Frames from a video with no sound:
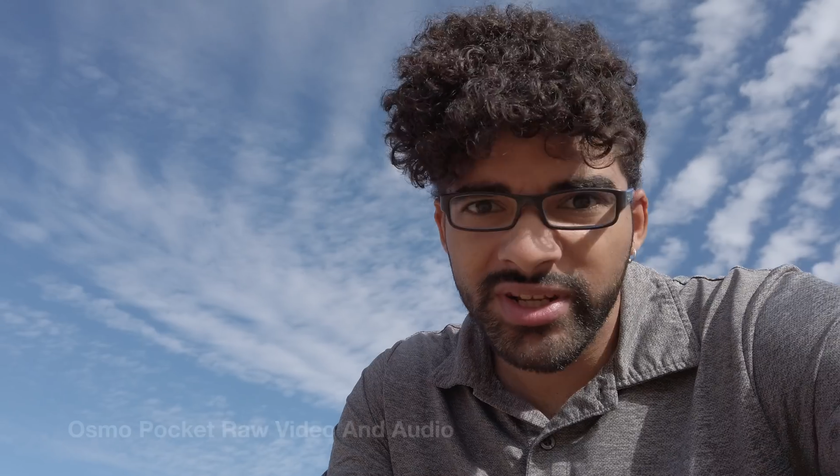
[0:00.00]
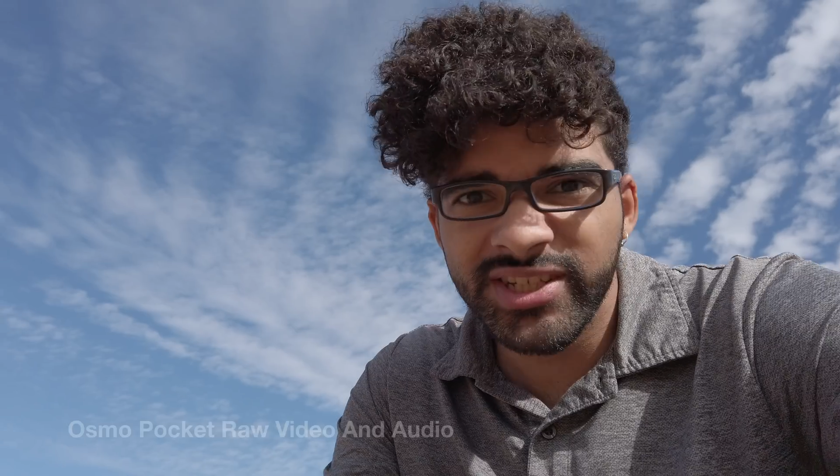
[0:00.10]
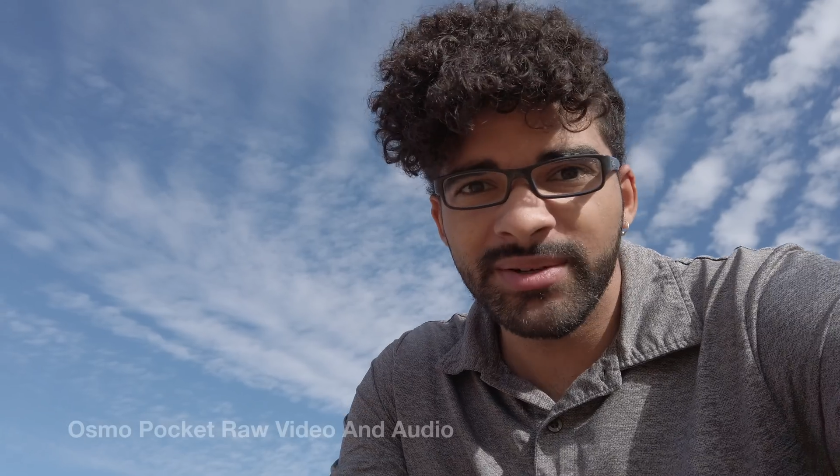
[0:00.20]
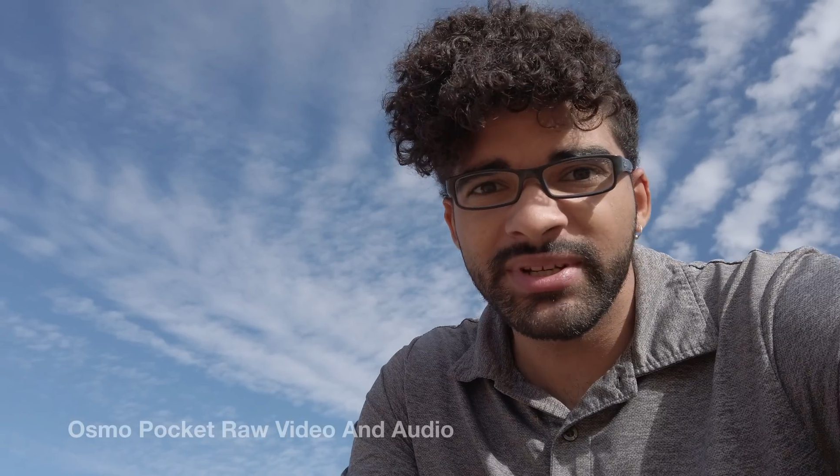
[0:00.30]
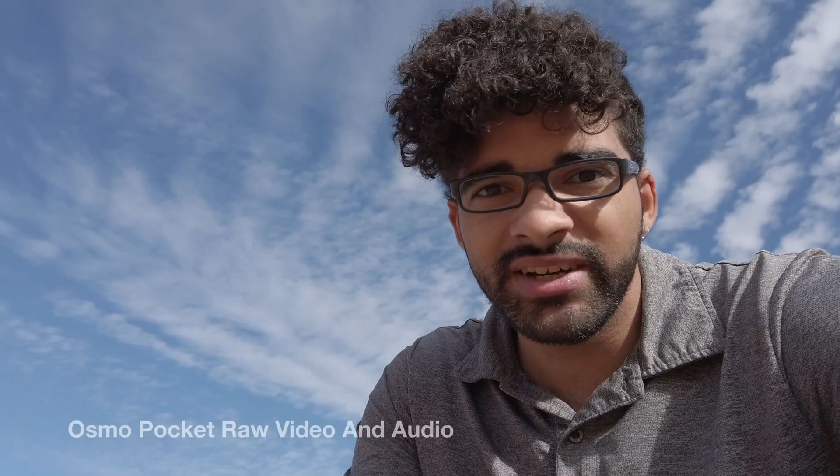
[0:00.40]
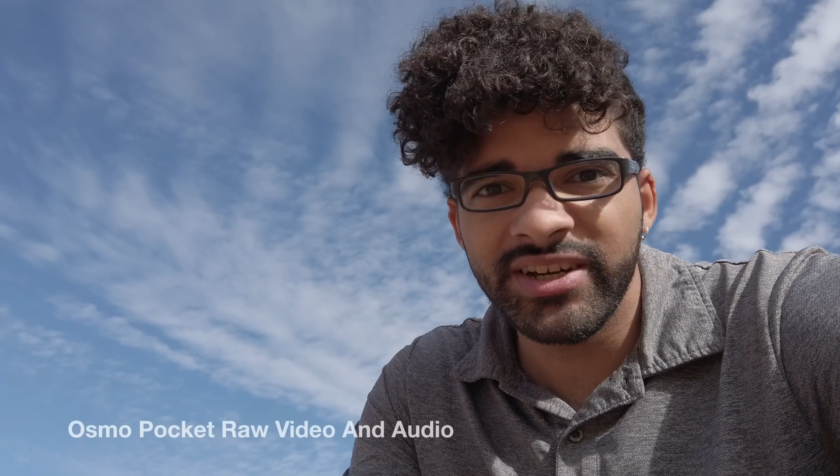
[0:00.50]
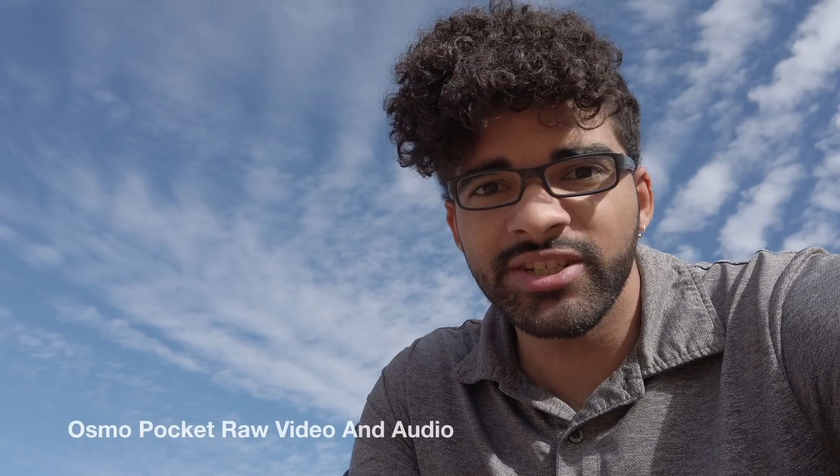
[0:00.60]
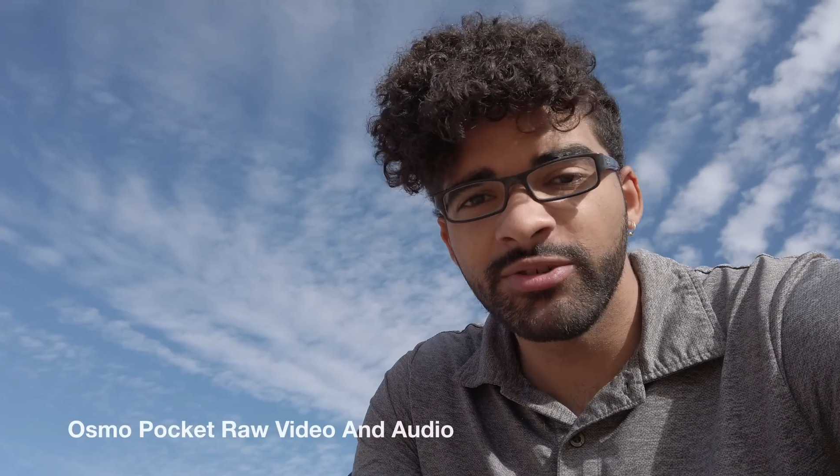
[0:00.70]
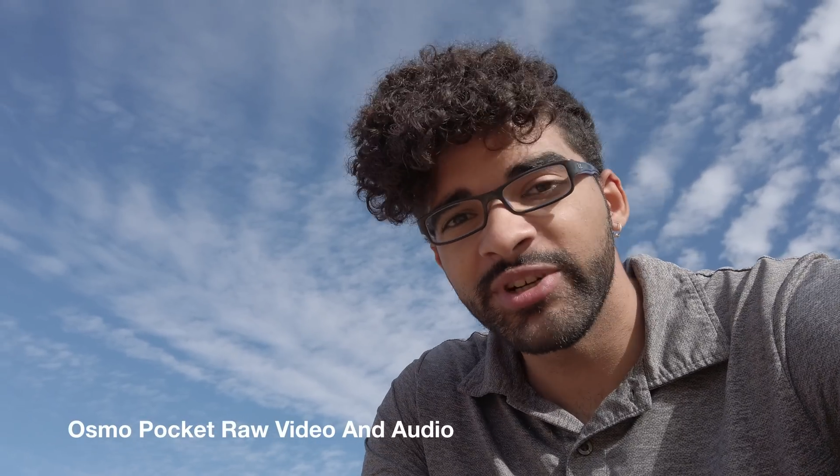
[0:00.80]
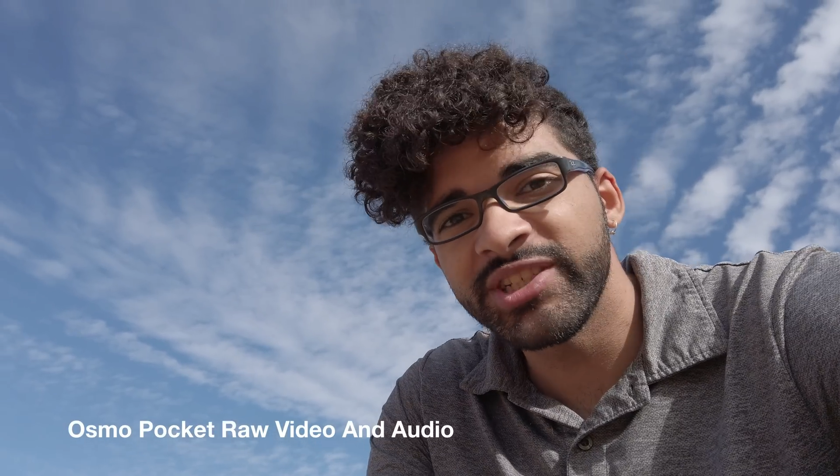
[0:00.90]
What is up
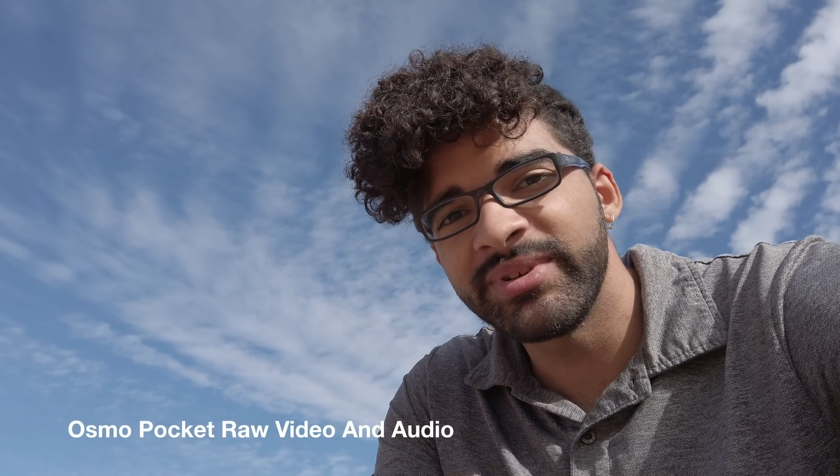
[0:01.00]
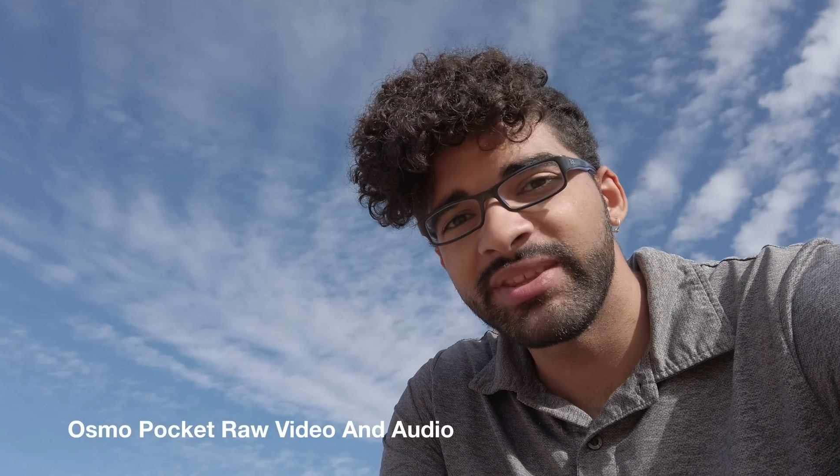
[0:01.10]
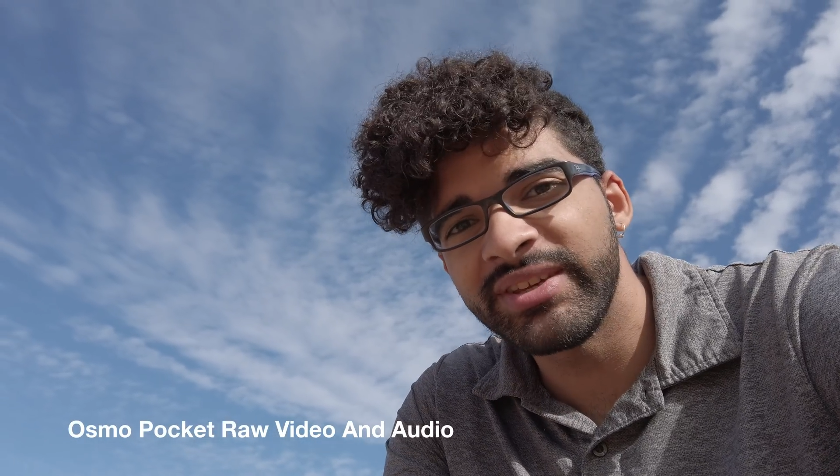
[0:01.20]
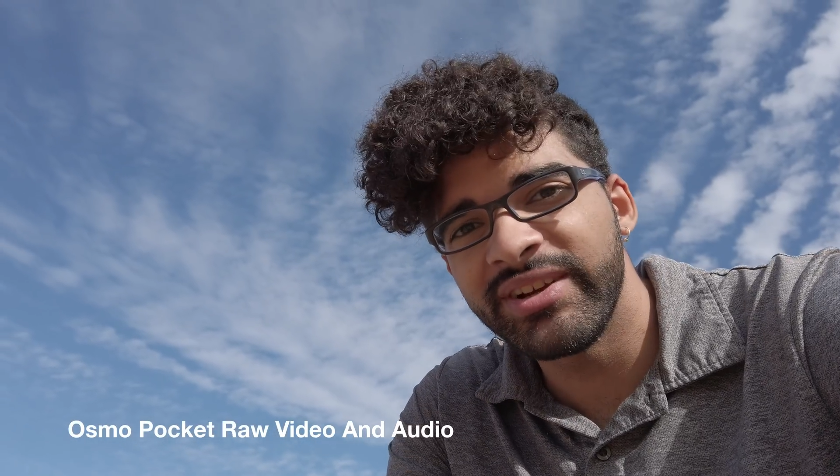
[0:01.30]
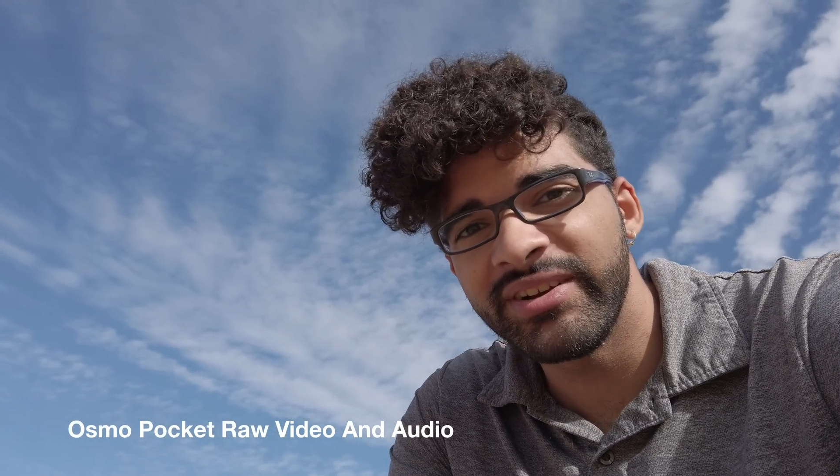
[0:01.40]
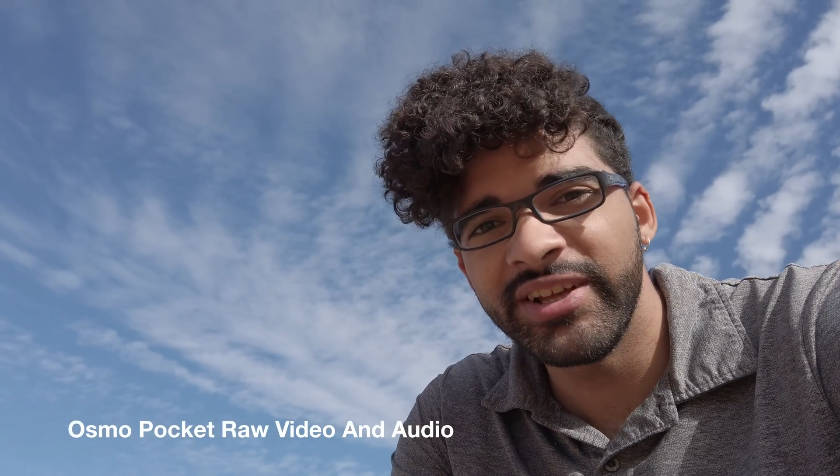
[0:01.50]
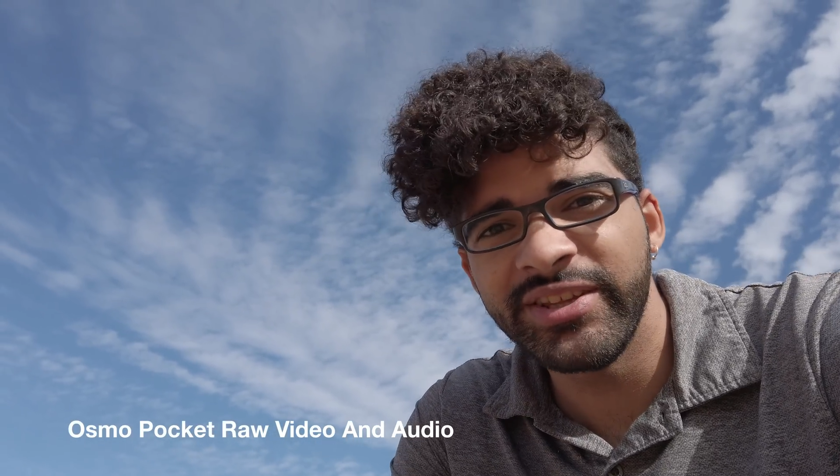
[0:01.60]
guys, Corey Smith here,